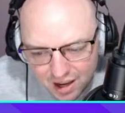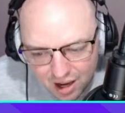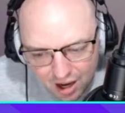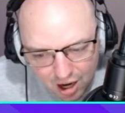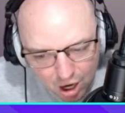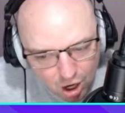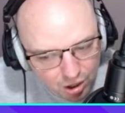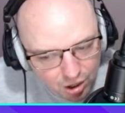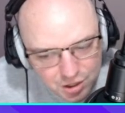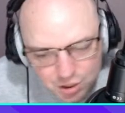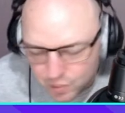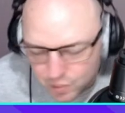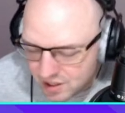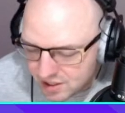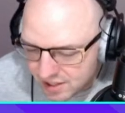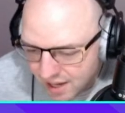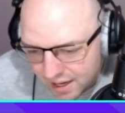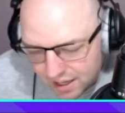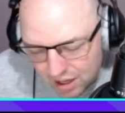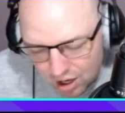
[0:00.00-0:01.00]
Haaland to
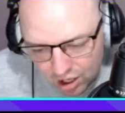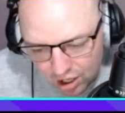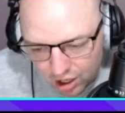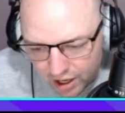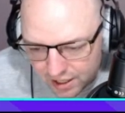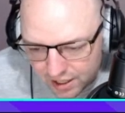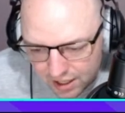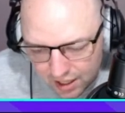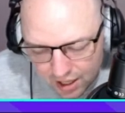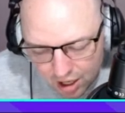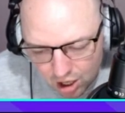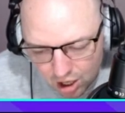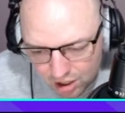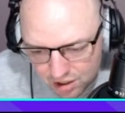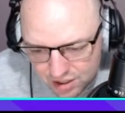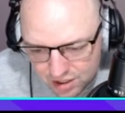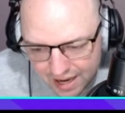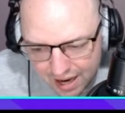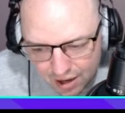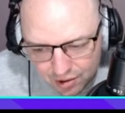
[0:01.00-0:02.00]
Isak, I like it.
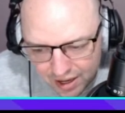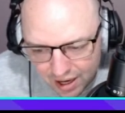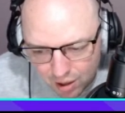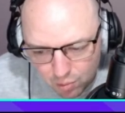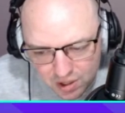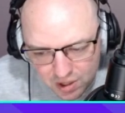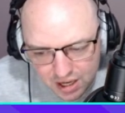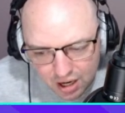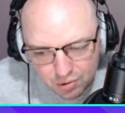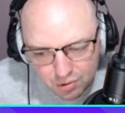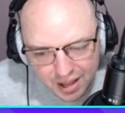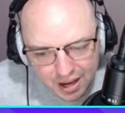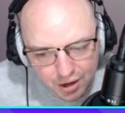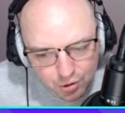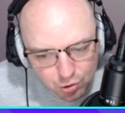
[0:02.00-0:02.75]
Haaland's out now, we know that.